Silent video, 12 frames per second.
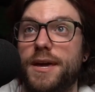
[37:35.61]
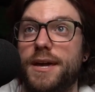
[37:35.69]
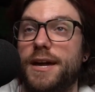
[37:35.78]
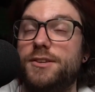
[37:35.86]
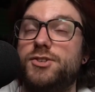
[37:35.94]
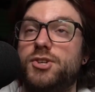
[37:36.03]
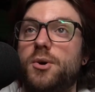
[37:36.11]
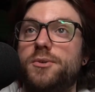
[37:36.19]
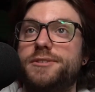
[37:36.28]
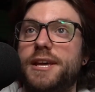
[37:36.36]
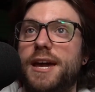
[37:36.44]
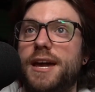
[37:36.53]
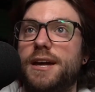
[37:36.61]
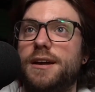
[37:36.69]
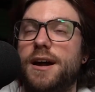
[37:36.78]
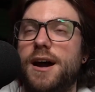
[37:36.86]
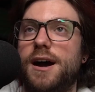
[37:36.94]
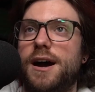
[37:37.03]
It shows a,
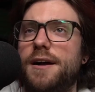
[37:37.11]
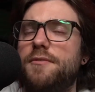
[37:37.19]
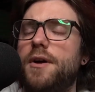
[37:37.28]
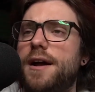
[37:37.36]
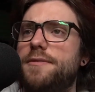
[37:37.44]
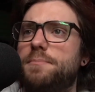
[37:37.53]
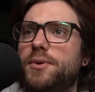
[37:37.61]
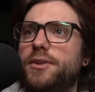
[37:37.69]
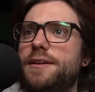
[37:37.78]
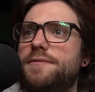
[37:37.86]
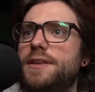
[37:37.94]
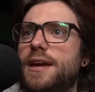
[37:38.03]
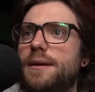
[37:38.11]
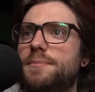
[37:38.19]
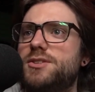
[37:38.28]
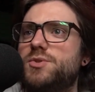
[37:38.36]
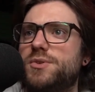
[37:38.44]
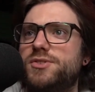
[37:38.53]
I believe the
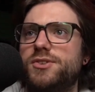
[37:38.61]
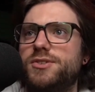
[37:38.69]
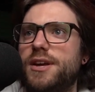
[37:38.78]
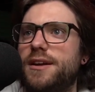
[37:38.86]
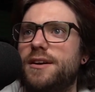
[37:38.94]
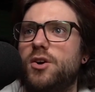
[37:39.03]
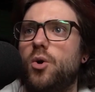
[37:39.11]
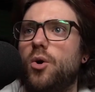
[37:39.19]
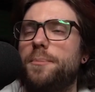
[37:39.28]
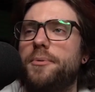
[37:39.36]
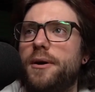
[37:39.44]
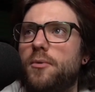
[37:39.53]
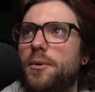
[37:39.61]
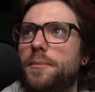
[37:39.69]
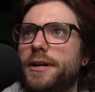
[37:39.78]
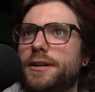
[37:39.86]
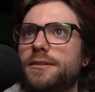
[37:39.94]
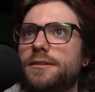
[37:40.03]
image was just like a corporate
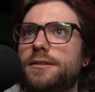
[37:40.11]
woman,